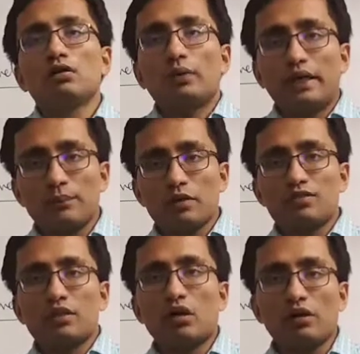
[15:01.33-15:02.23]

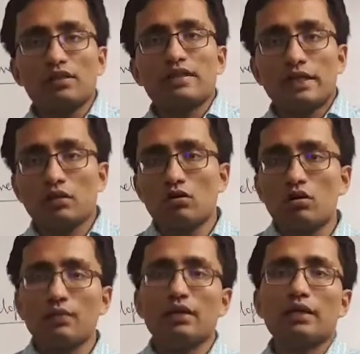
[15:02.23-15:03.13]
20%. Now it is around
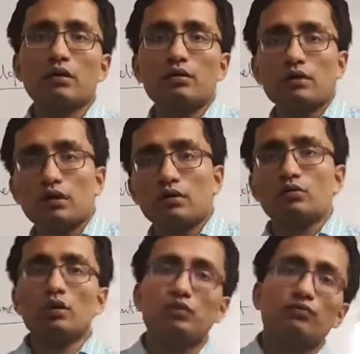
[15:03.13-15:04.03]
hovering around
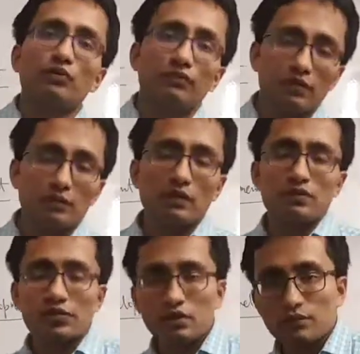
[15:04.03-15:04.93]
12 to
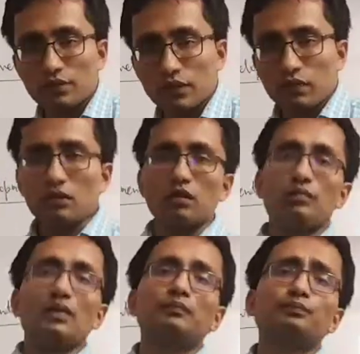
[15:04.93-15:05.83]
15% of the
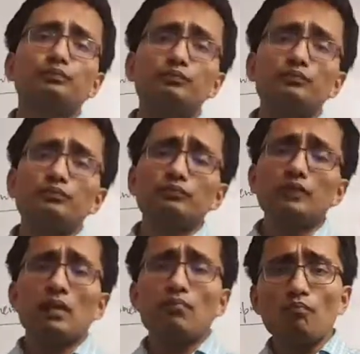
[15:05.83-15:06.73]
economy.
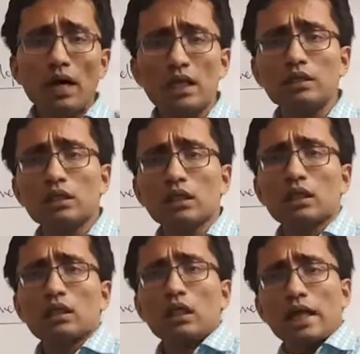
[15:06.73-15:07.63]
But
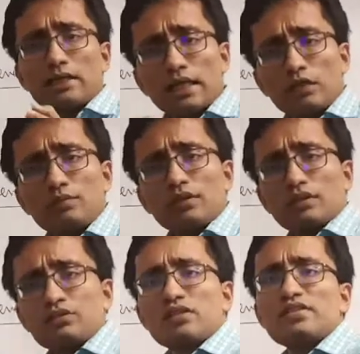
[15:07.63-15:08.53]
and that of the
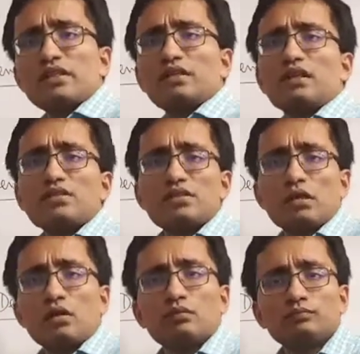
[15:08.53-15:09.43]
tertiary sector is
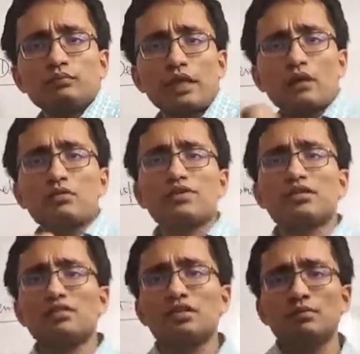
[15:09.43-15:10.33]
now around
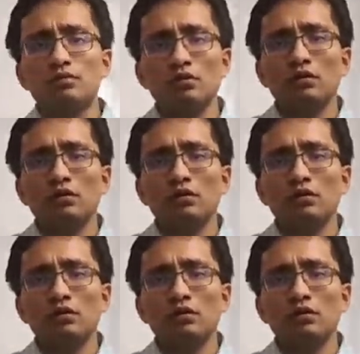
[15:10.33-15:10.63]
60,